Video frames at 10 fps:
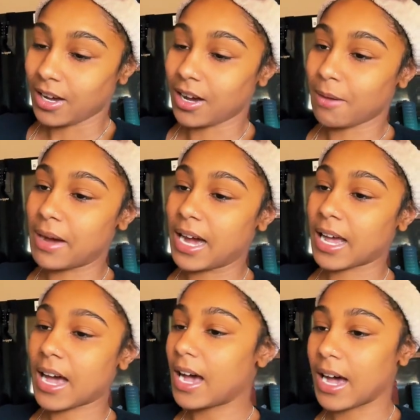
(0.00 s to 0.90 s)
Oh
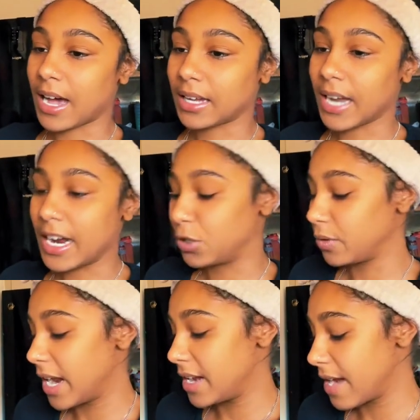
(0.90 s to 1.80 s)
my God. Like,
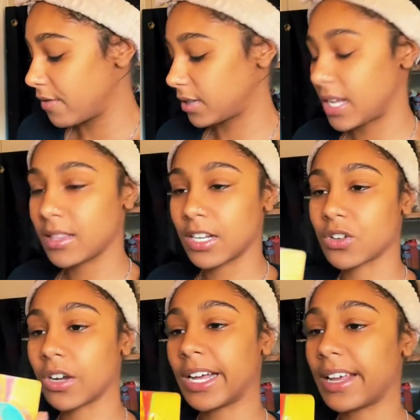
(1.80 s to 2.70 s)
do they never think
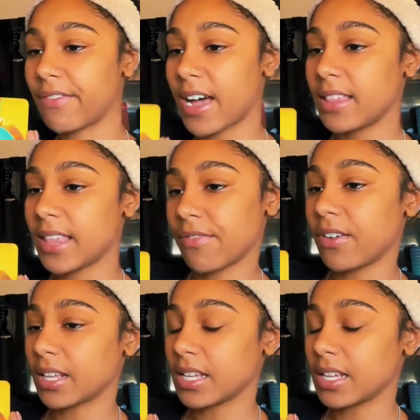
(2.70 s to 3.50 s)
that you're gonna find that